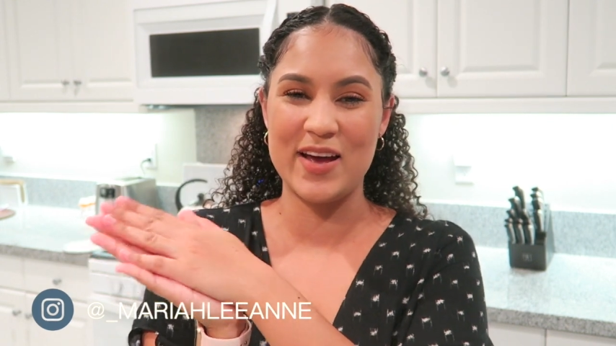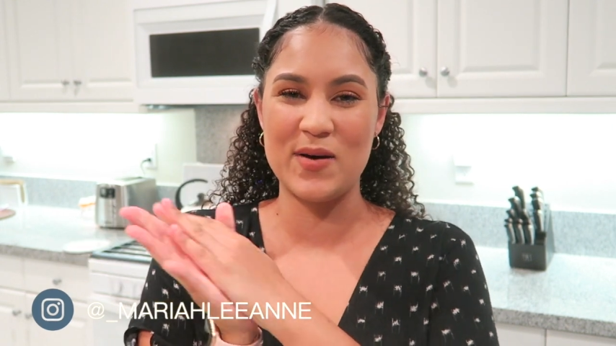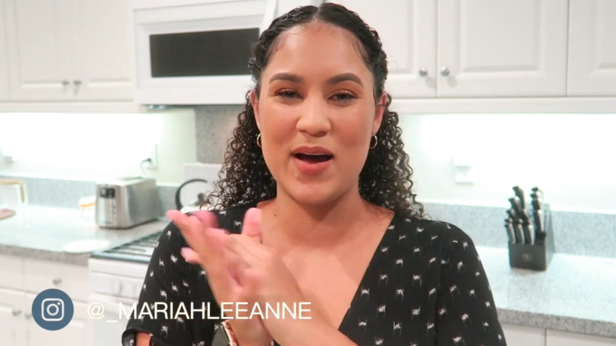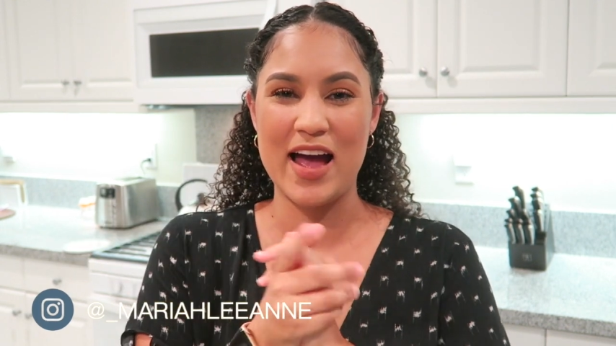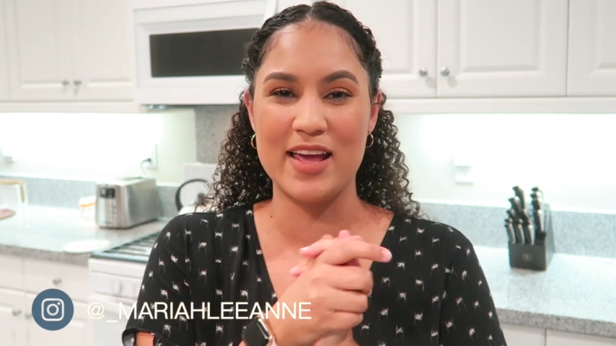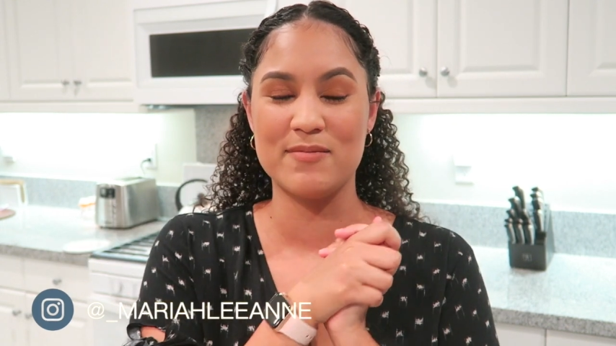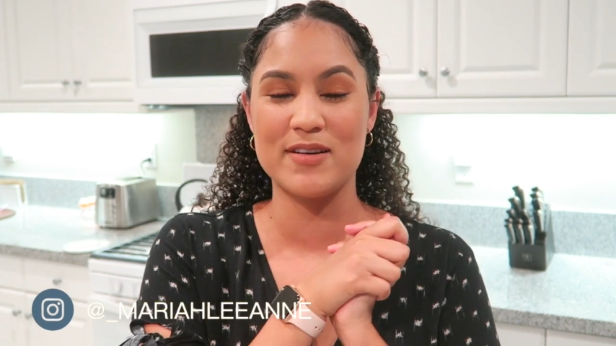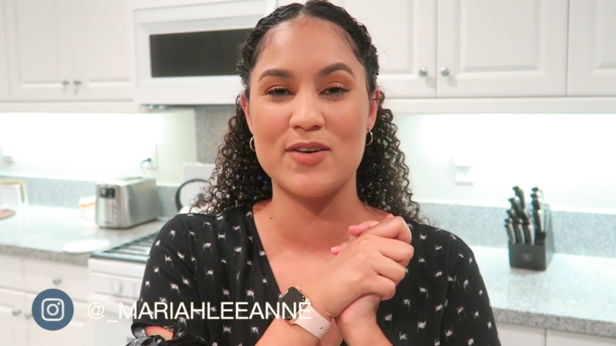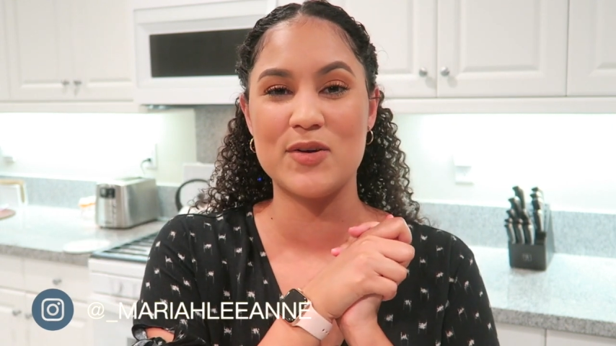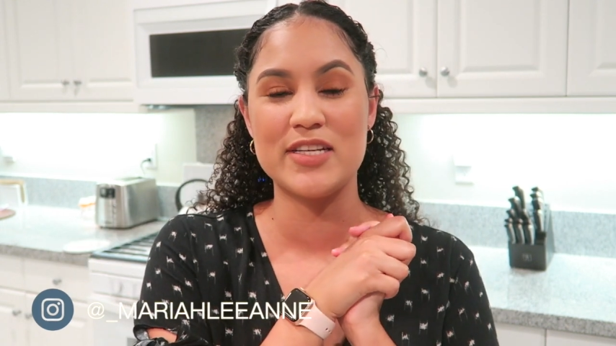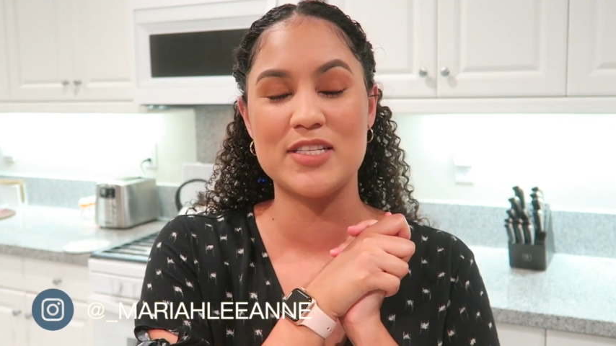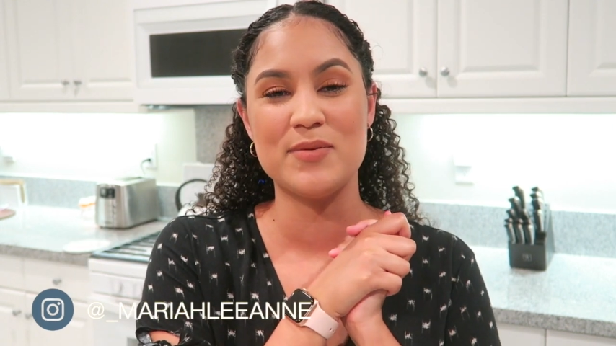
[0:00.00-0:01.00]
I am
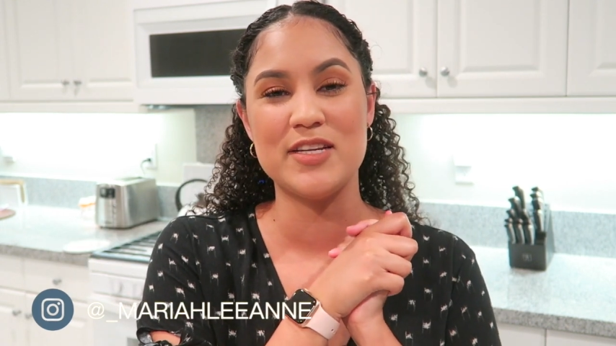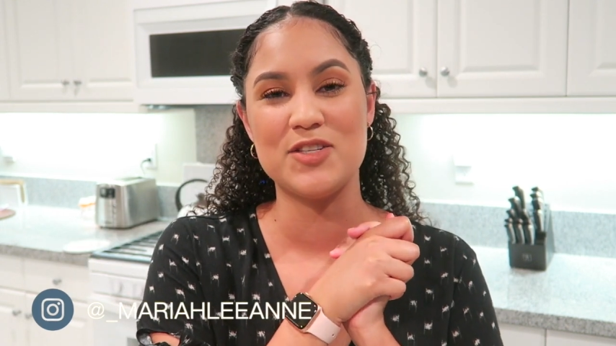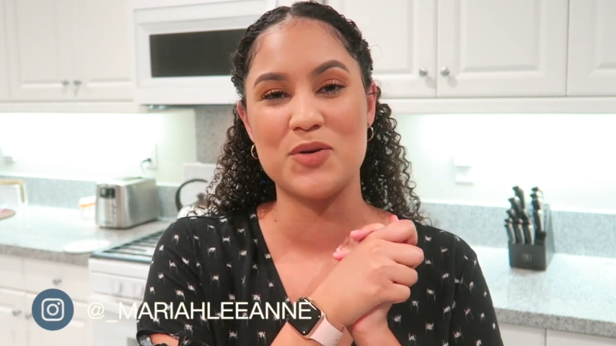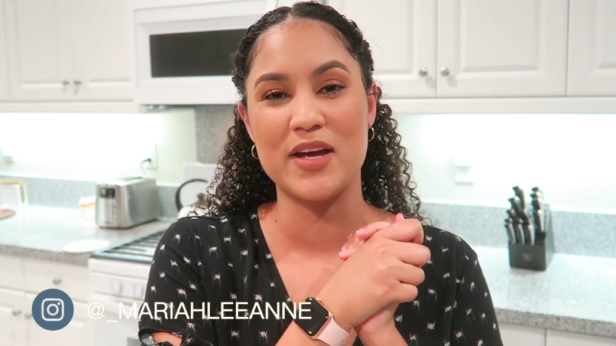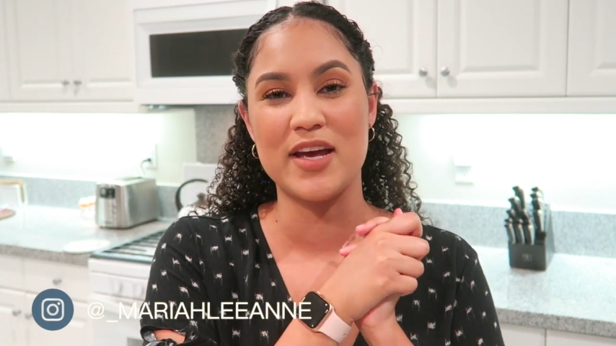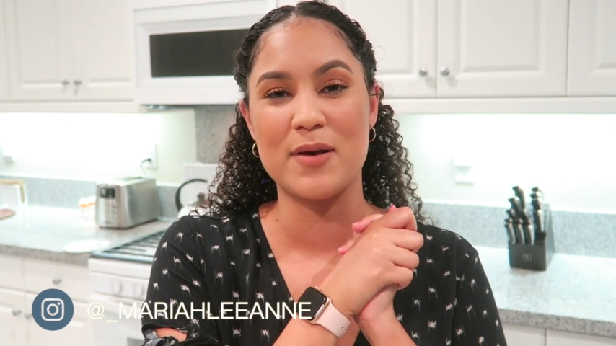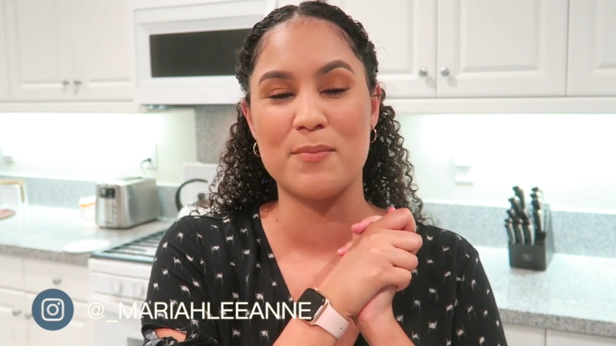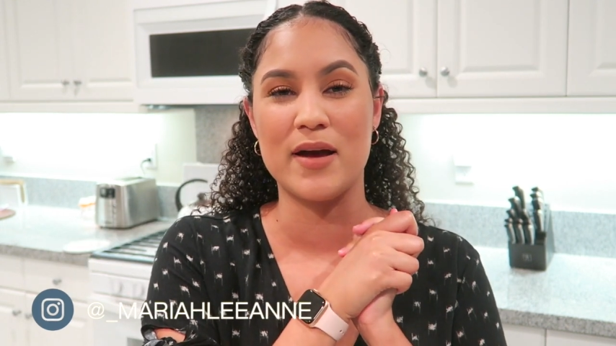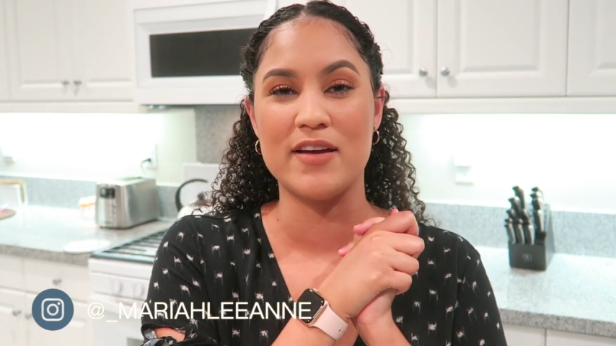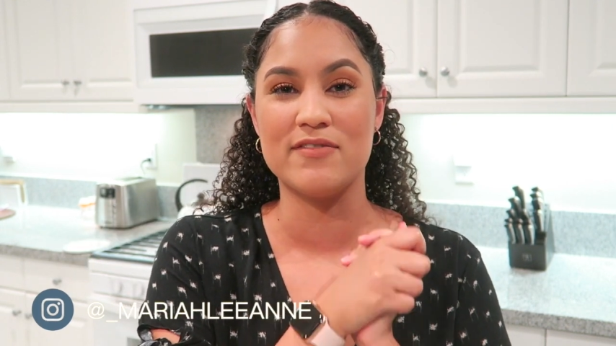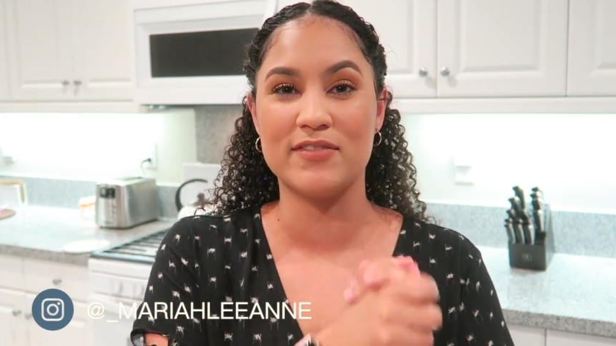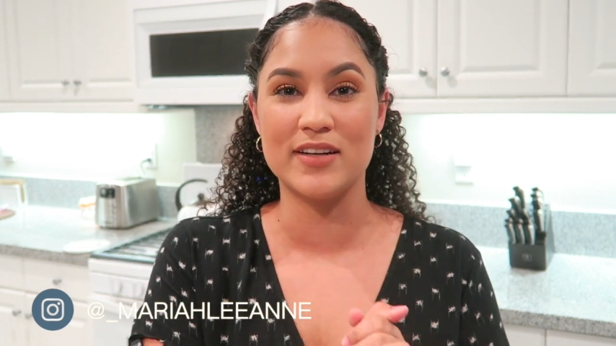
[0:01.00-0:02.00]
going to be doing my